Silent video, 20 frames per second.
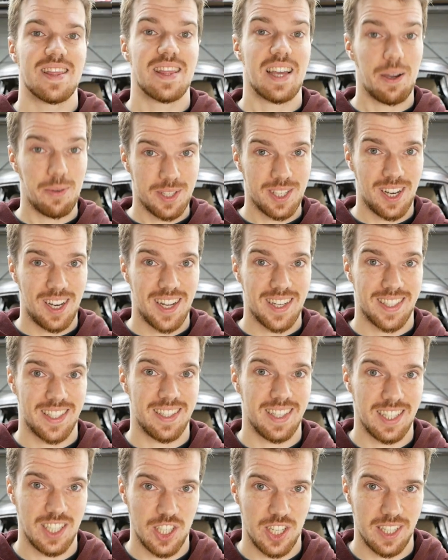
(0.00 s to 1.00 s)
That was a lot to
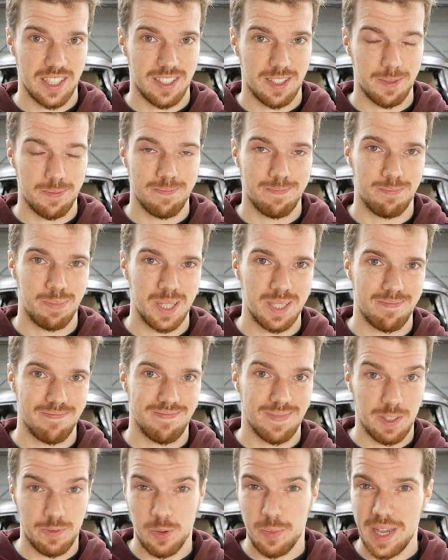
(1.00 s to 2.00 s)
digest, but
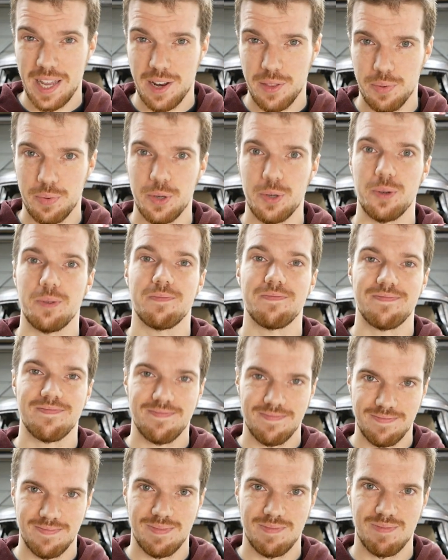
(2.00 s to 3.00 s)
if you made it through,
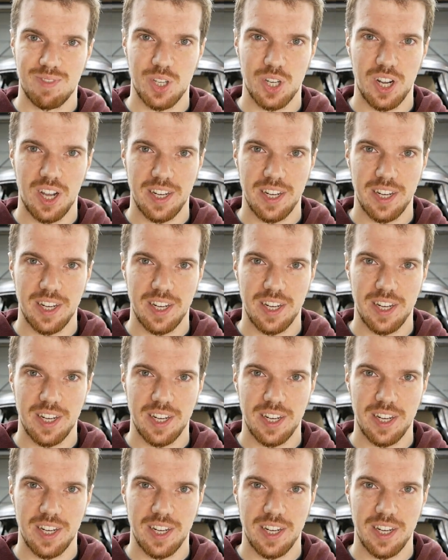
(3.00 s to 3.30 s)
good